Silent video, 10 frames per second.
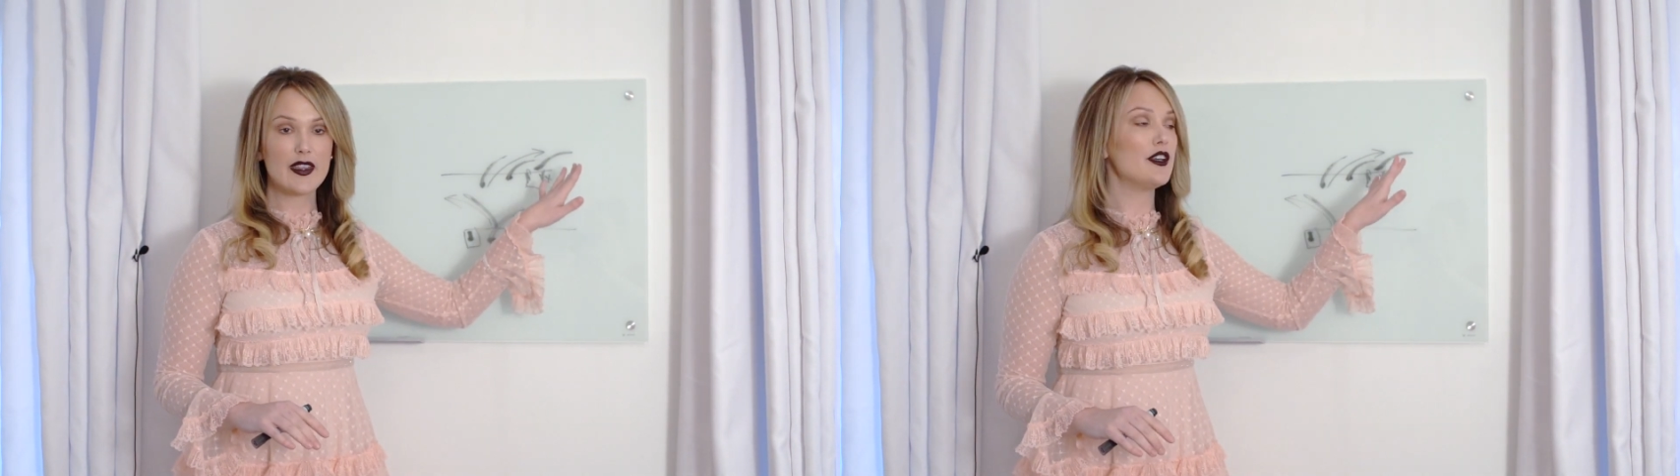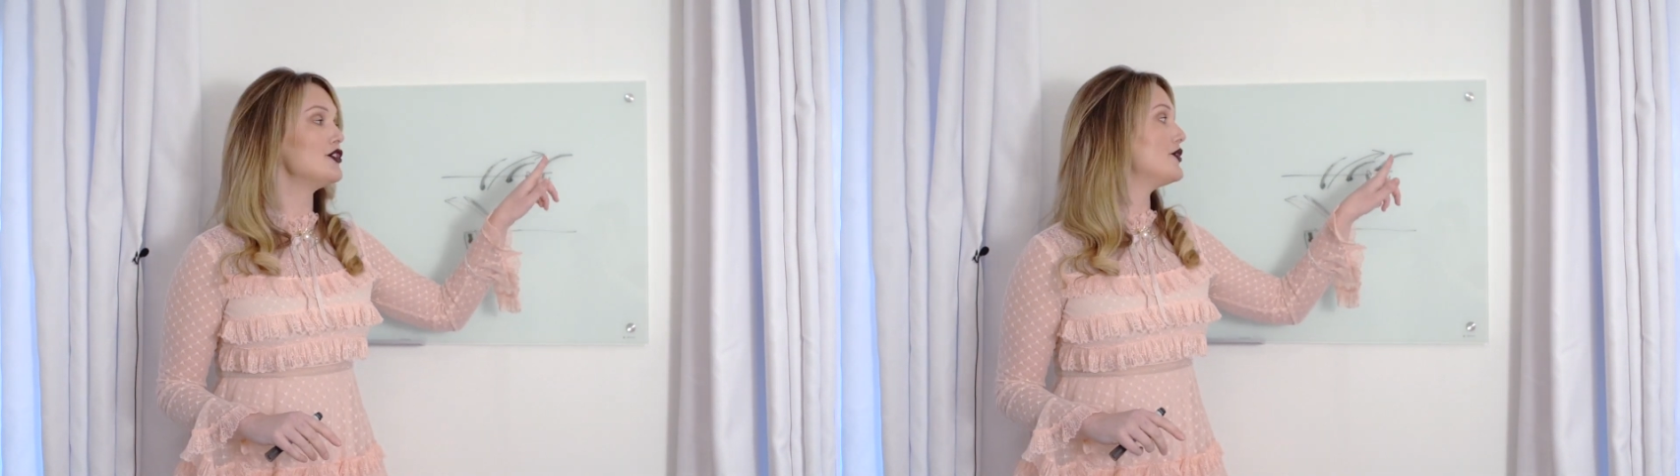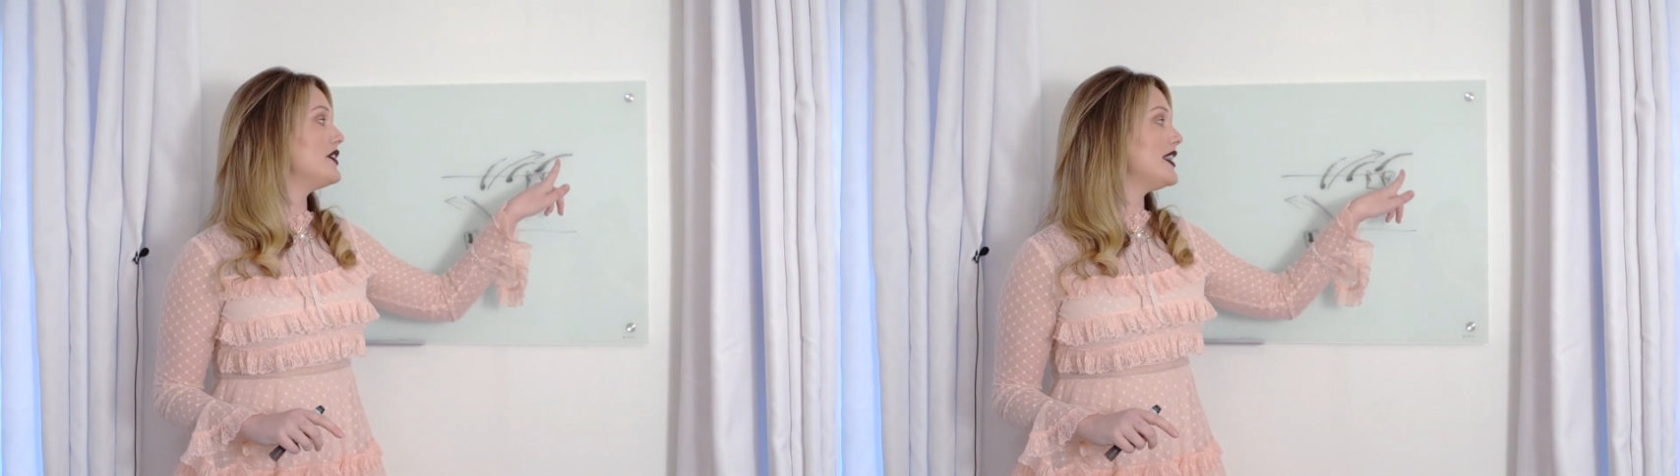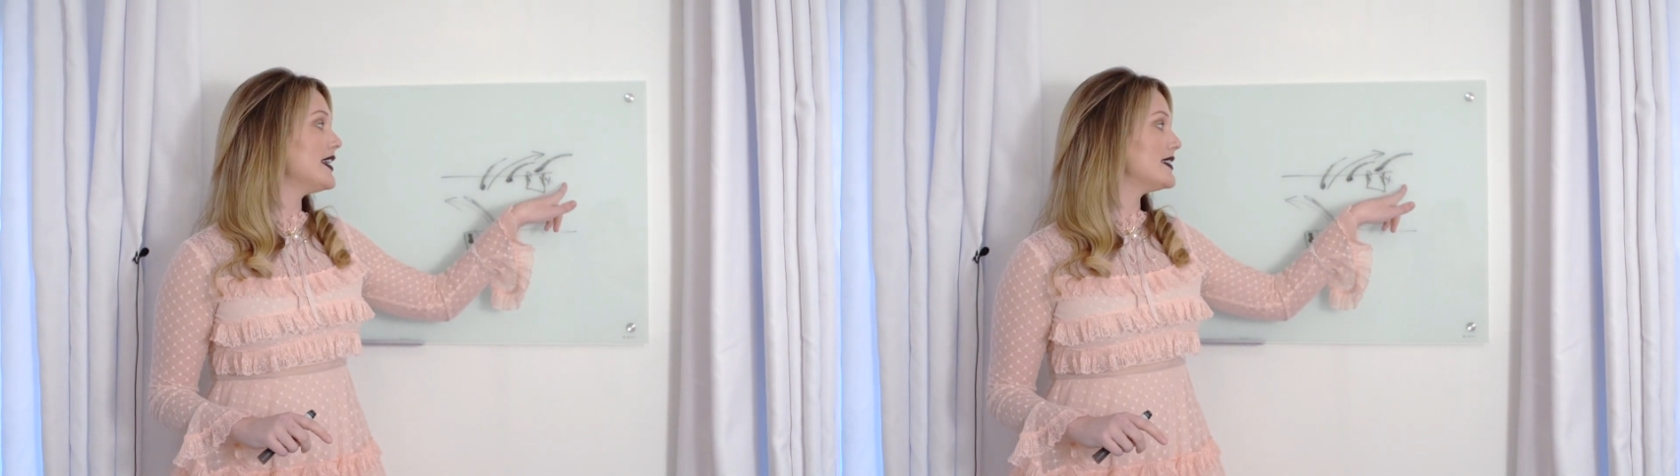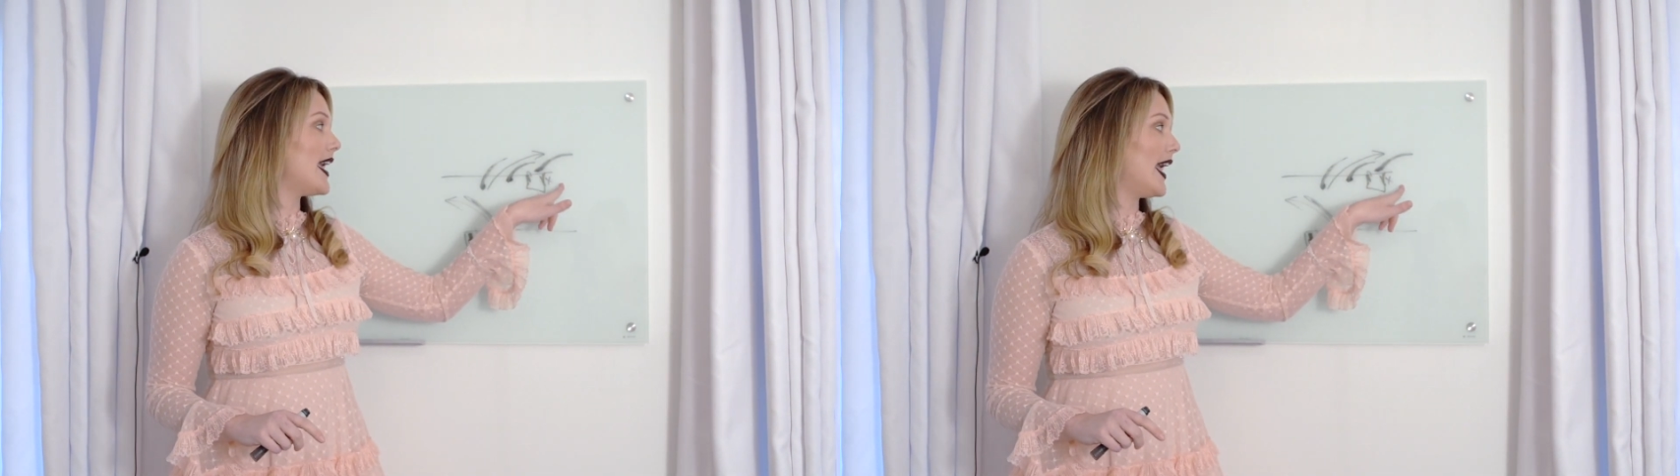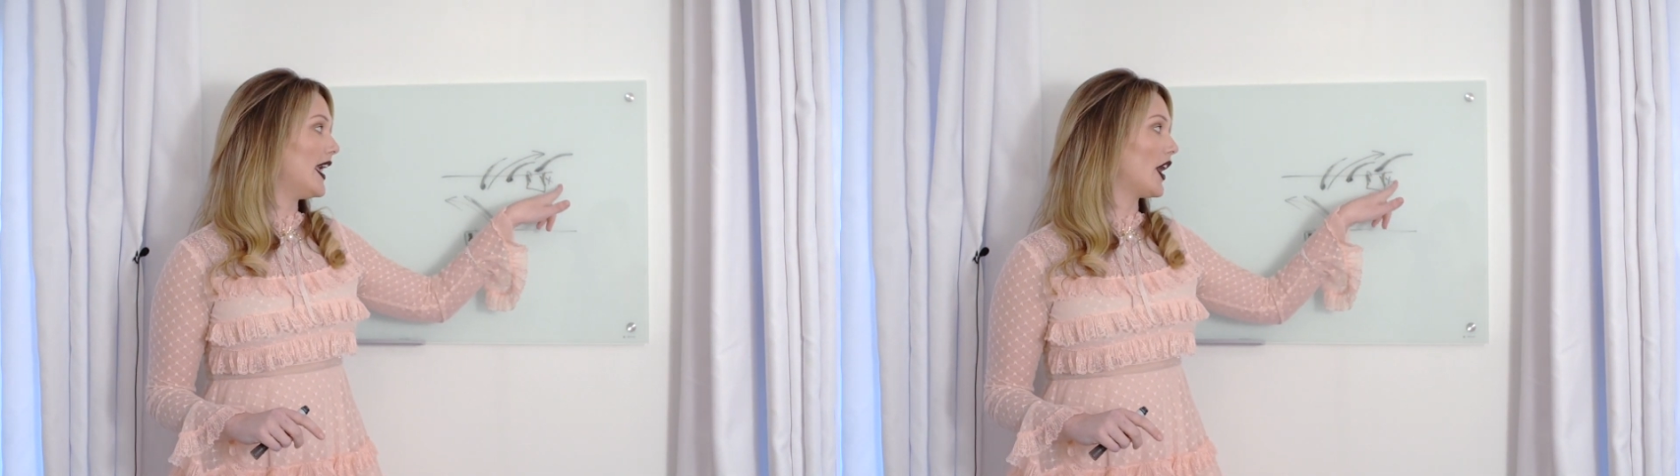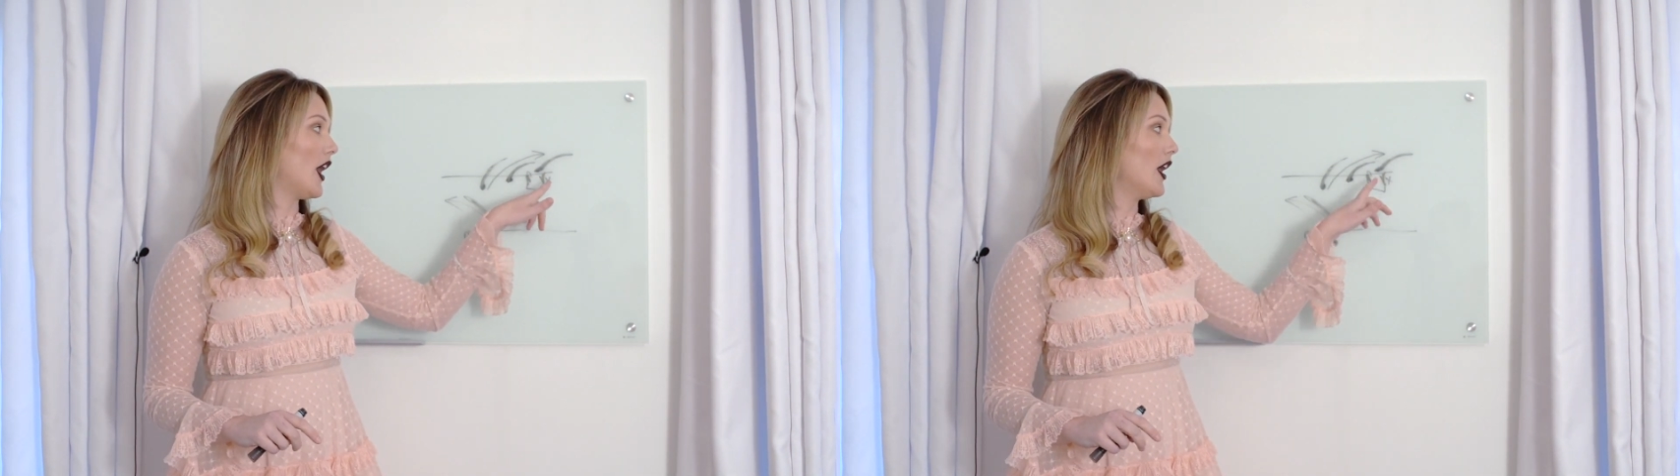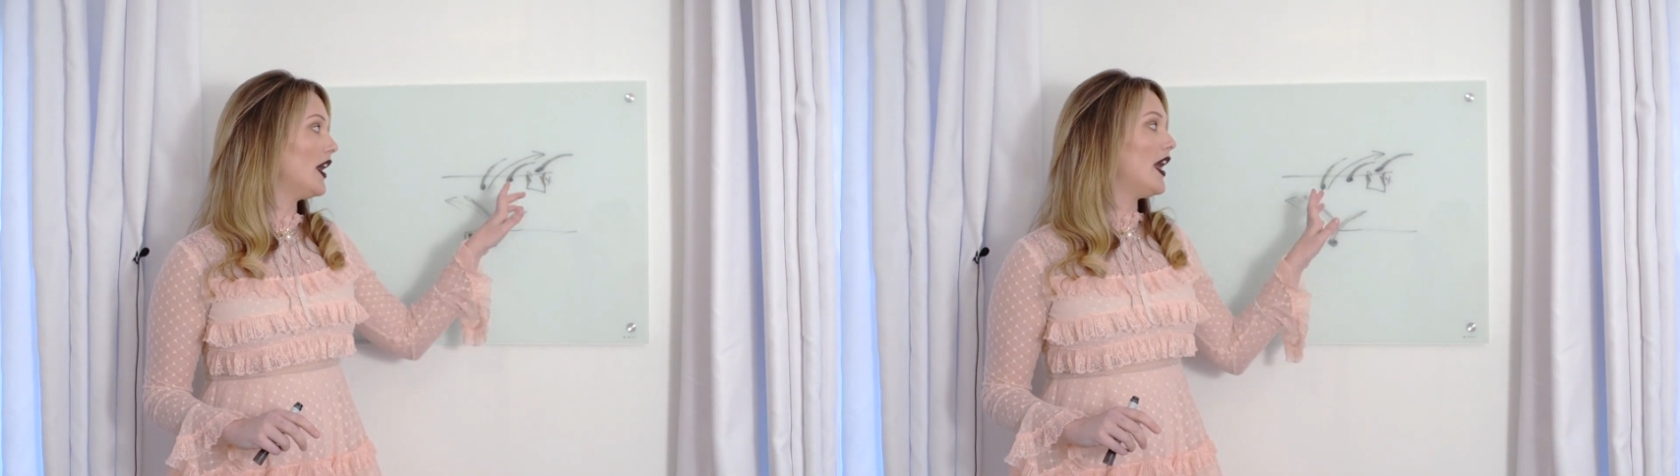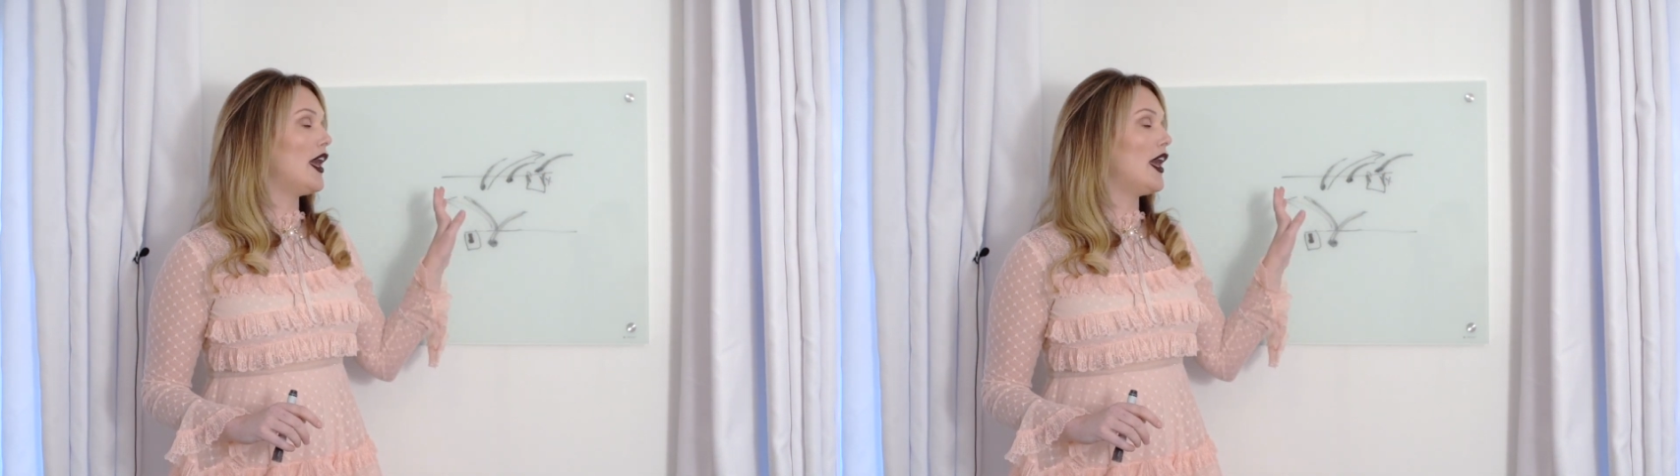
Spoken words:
So this hair